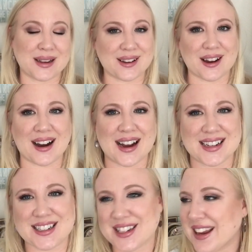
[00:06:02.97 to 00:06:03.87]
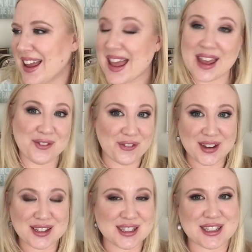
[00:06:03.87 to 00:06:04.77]
my gosh. It
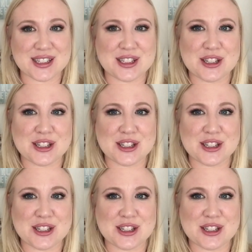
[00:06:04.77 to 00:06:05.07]
feels just